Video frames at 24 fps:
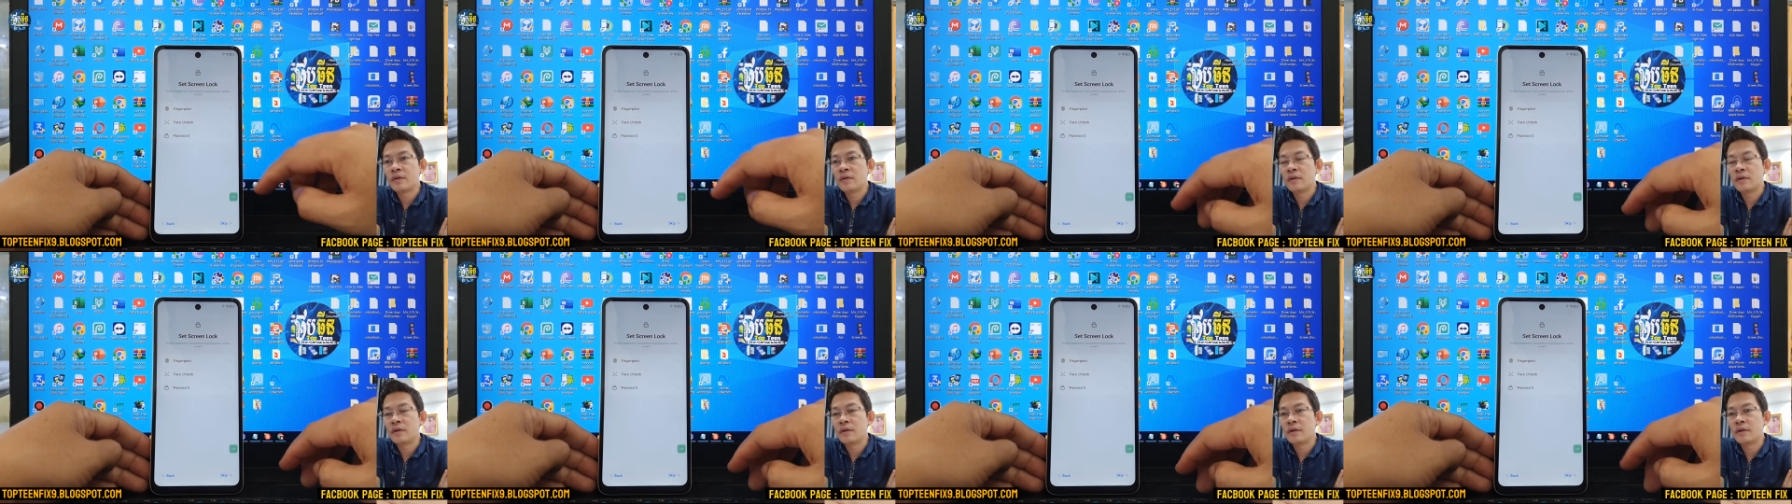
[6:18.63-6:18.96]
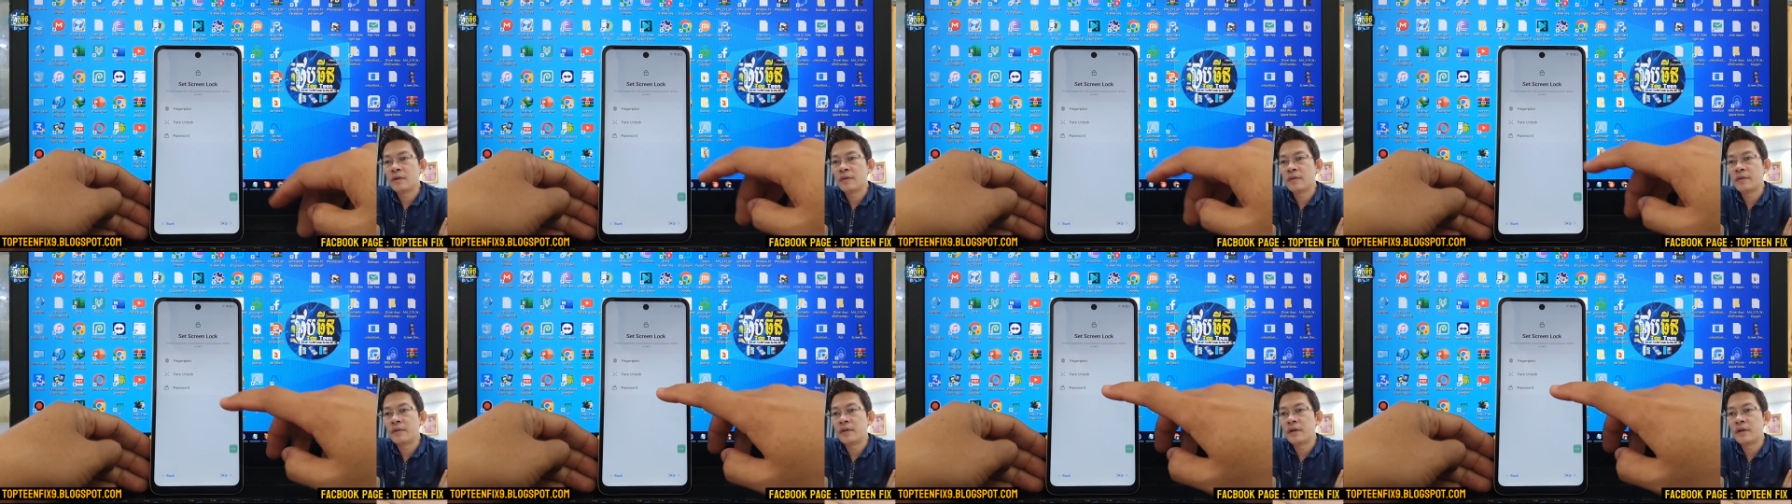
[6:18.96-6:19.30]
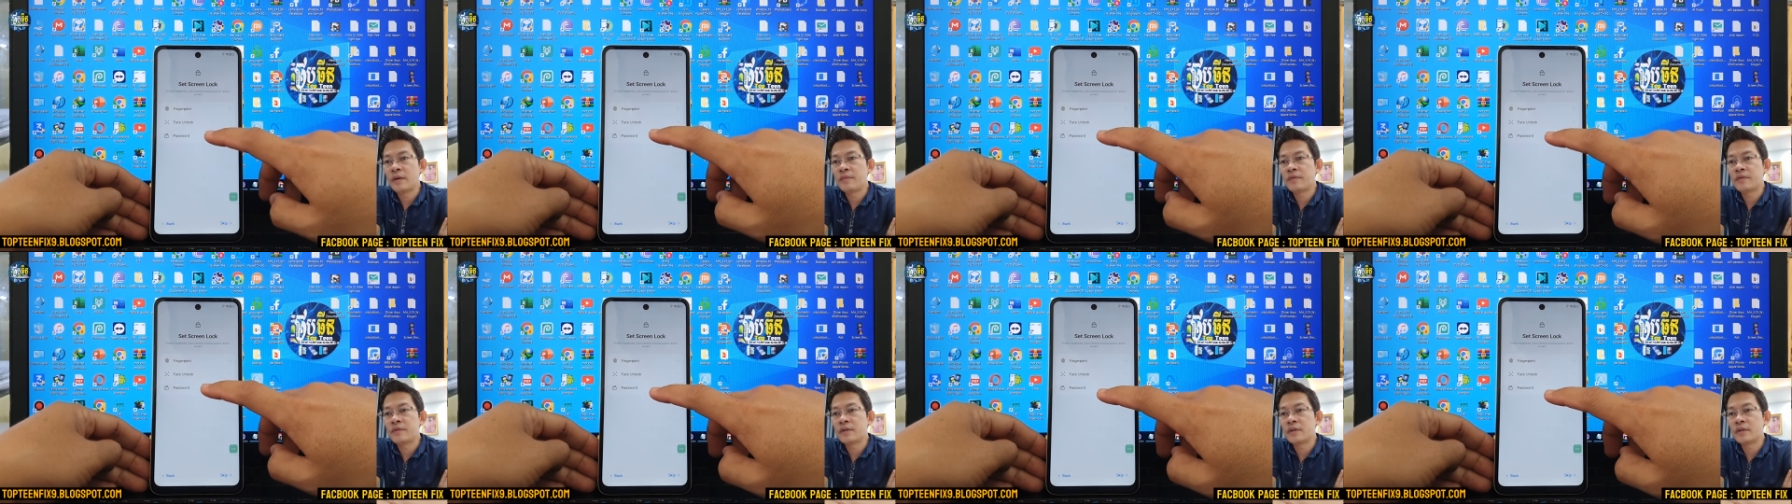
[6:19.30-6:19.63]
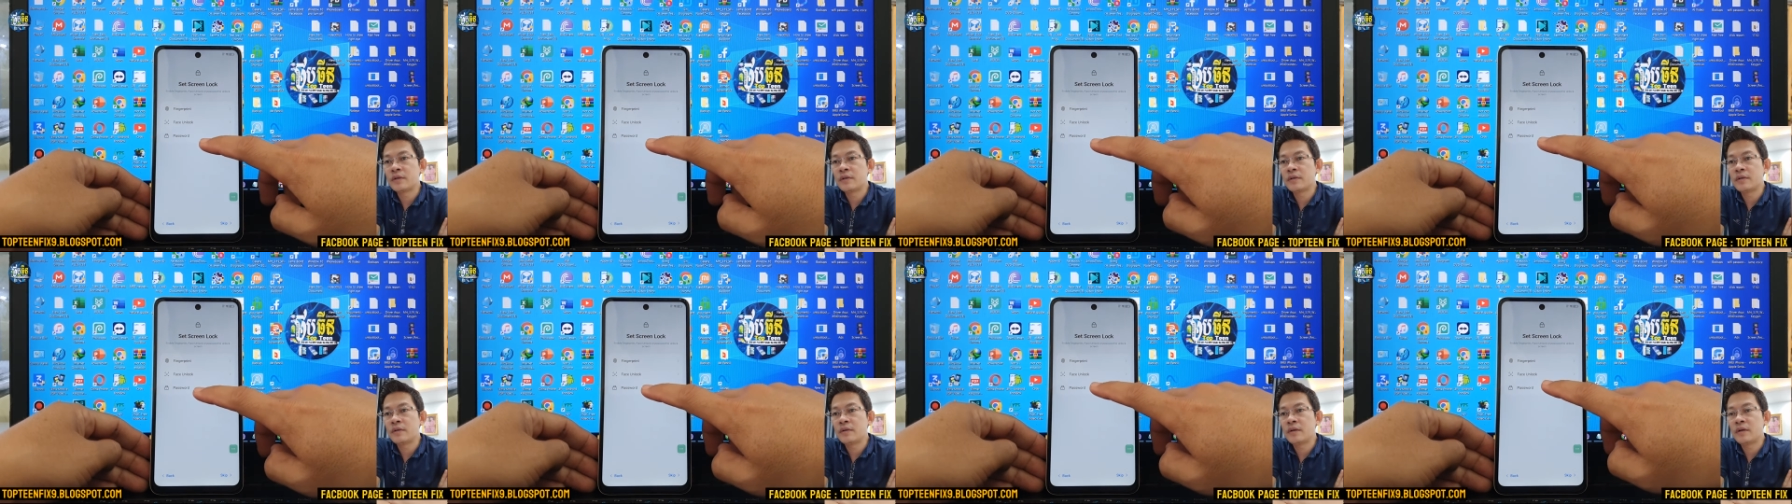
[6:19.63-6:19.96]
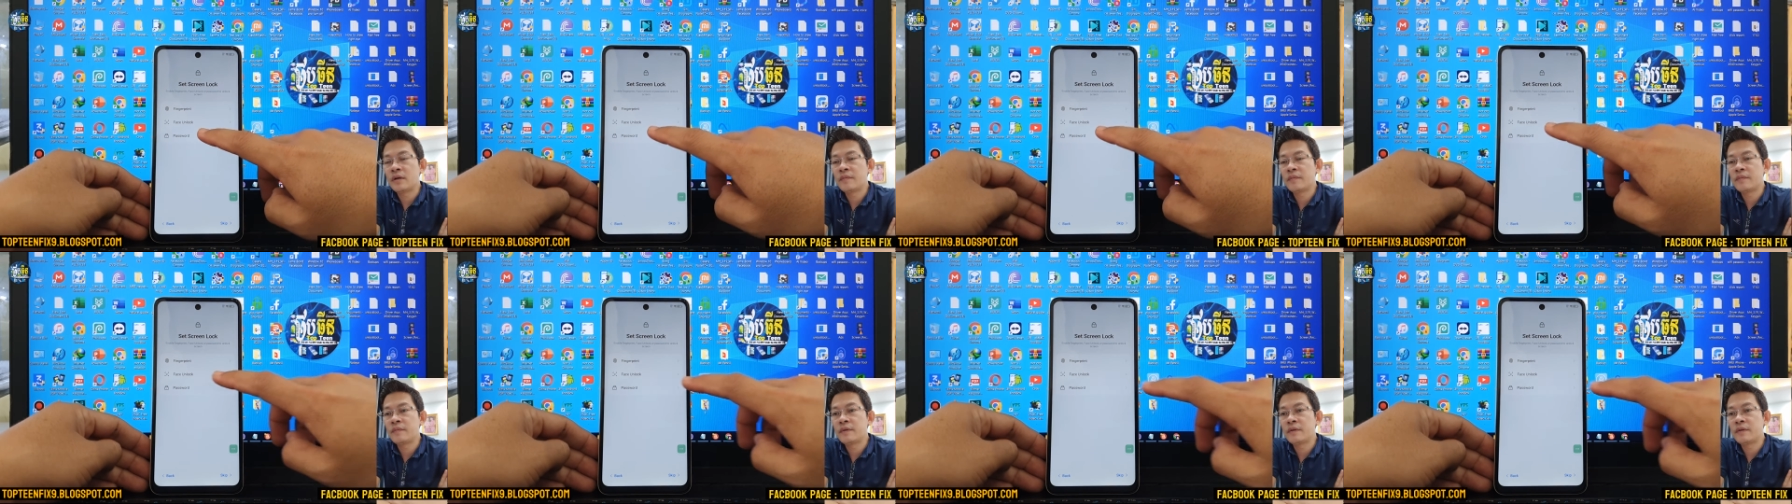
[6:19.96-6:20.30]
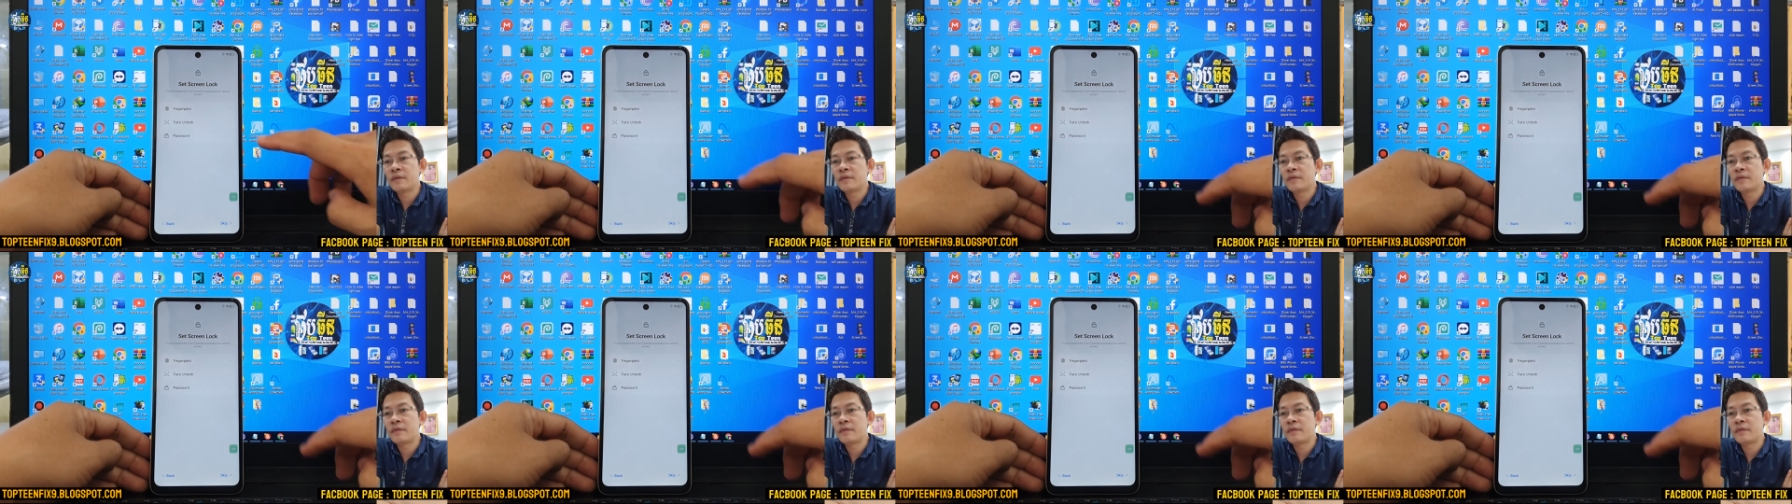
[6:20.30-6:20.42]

uh, the option of the